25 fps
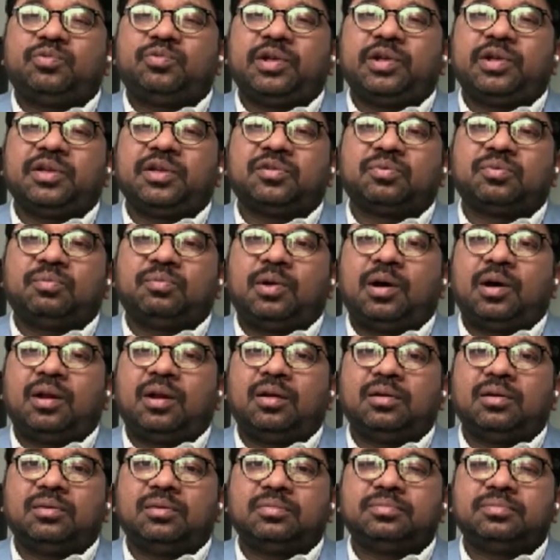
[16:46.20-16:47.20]
very
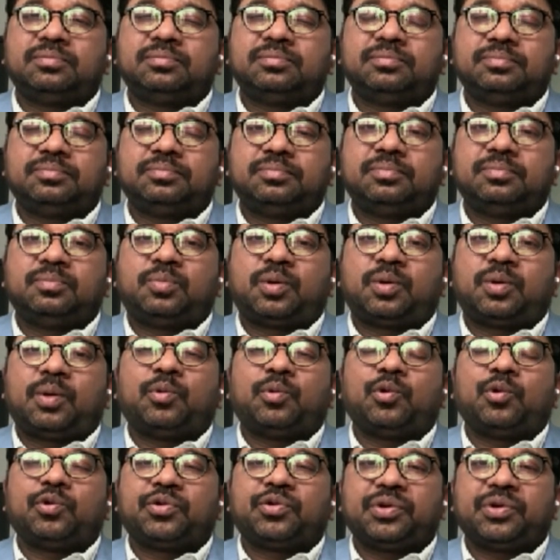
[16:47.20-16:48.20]
small
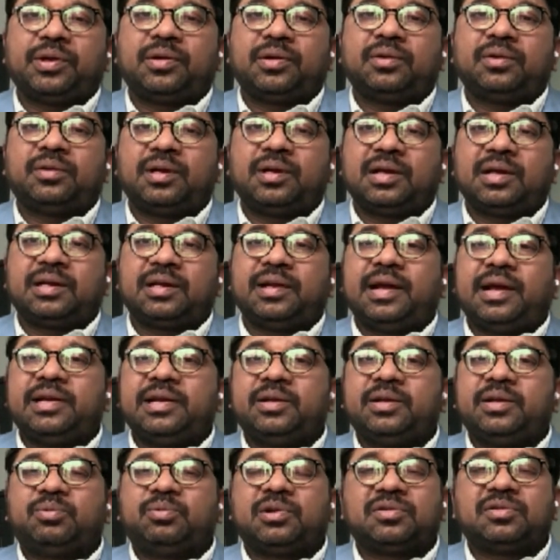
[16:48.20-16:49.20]
proportion. Like
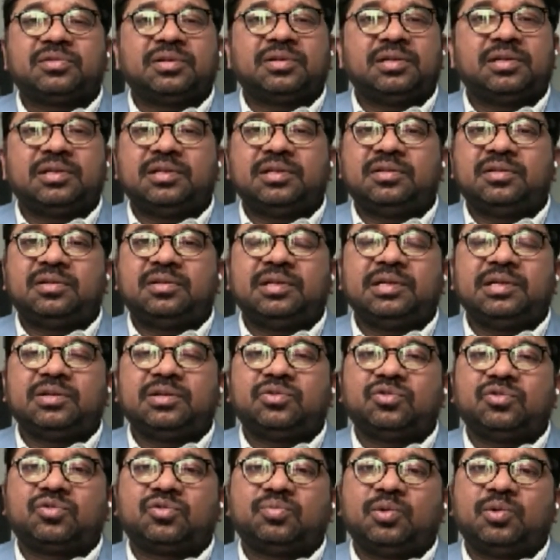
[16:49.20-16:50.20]
90% is linked
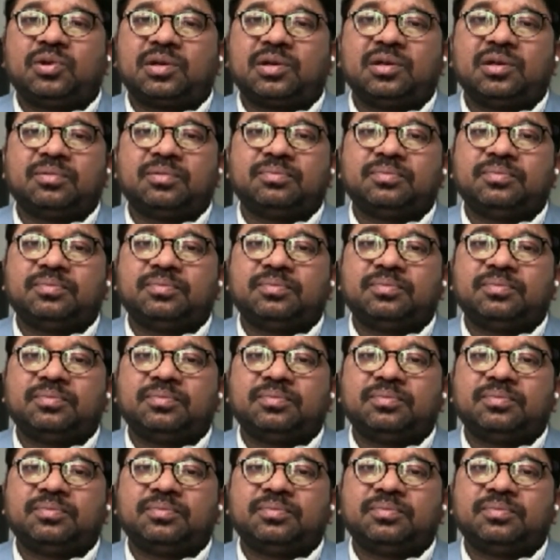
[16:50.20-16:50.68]
to smoking.